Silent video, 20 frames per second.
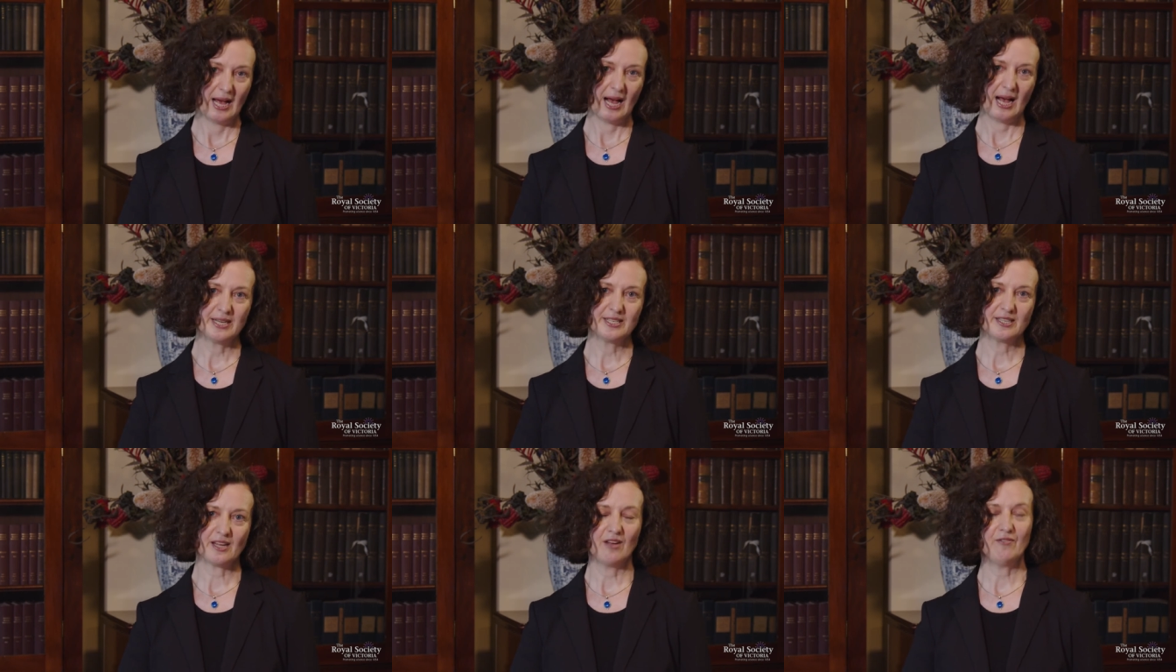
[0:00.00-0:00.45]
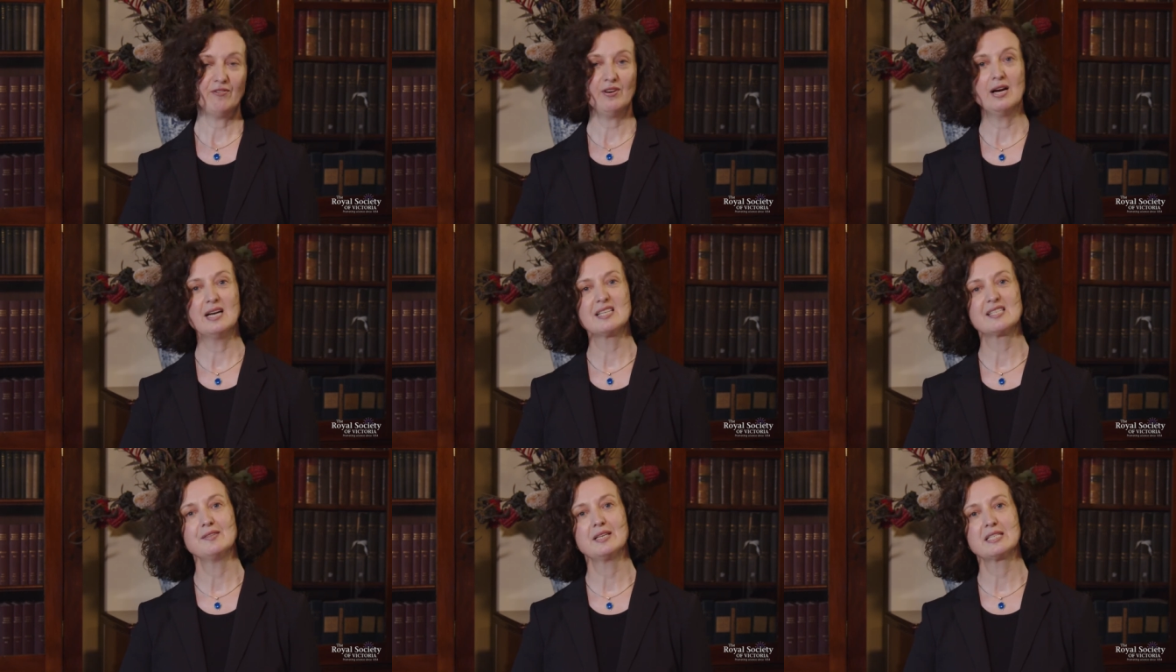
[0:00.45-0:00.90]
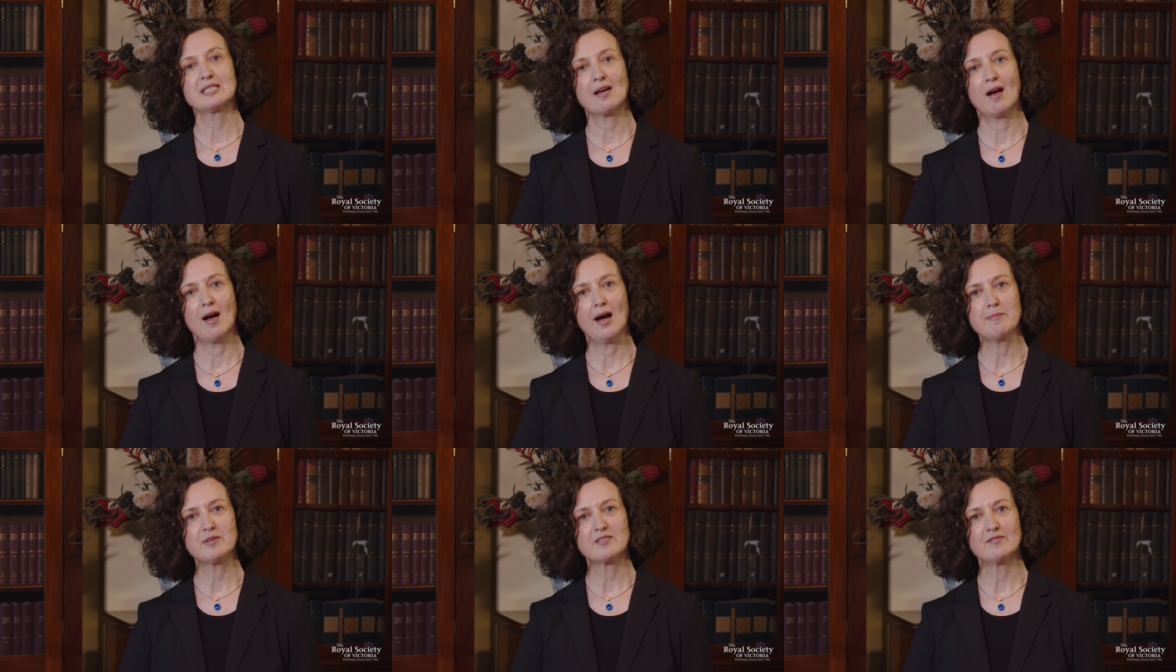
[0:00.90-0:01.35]
And diverse in the
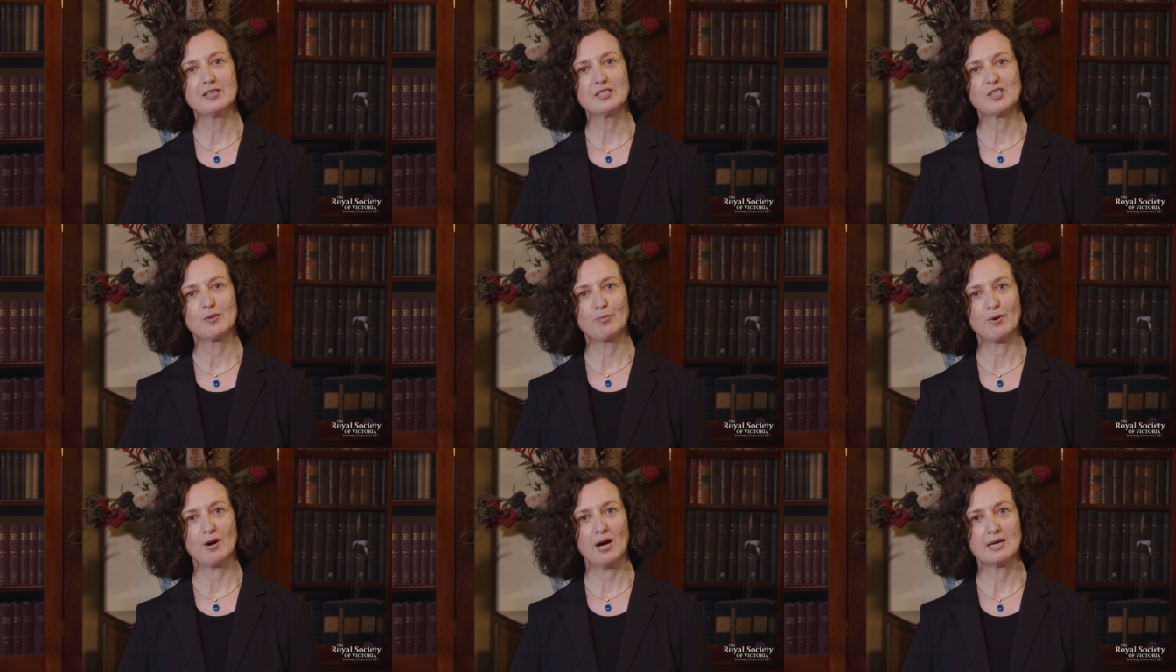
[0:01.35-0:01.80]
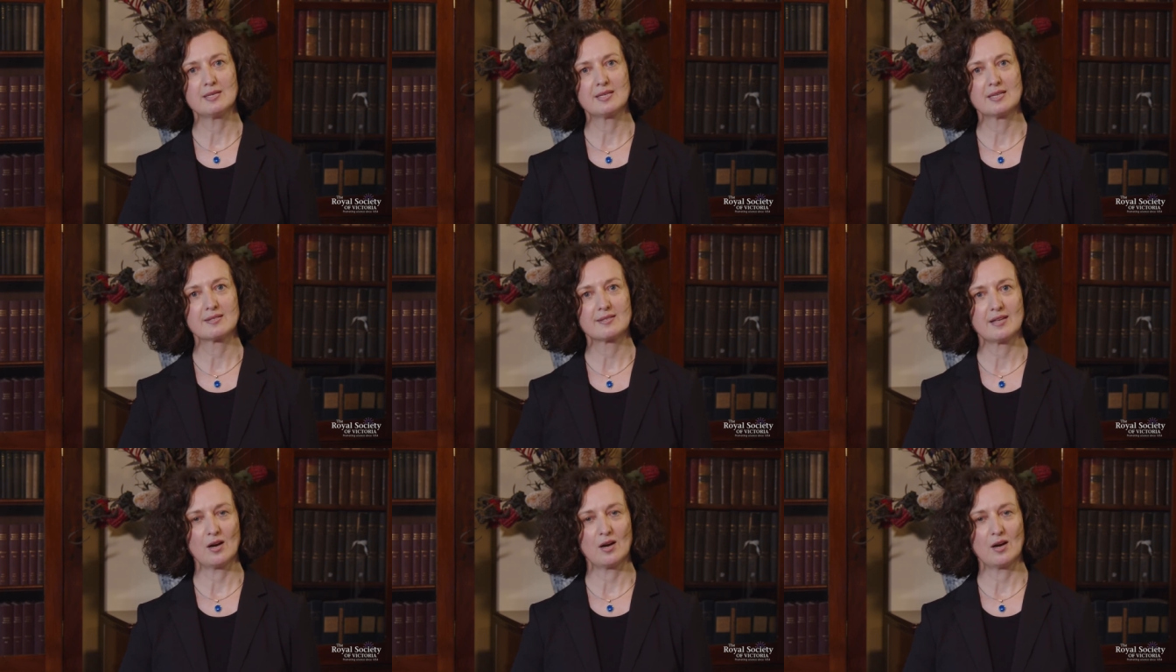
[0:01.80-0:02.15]
types of enterprises